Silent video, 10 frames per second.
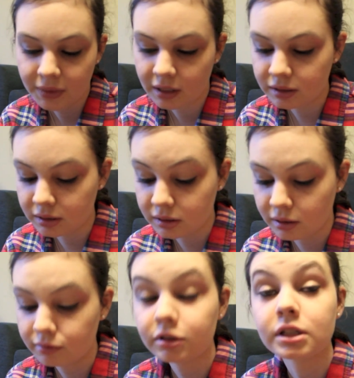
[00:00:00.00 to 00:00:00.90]
It says
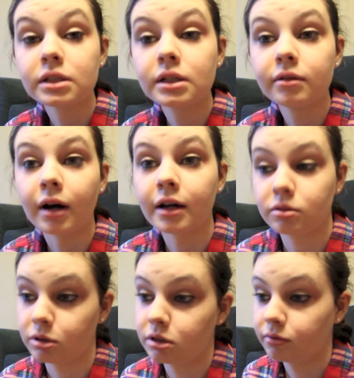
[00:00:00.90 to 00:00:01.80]
safe for sensitive
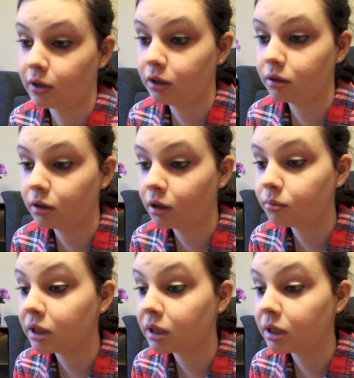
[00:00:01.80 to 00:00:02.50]
eyes, which is very good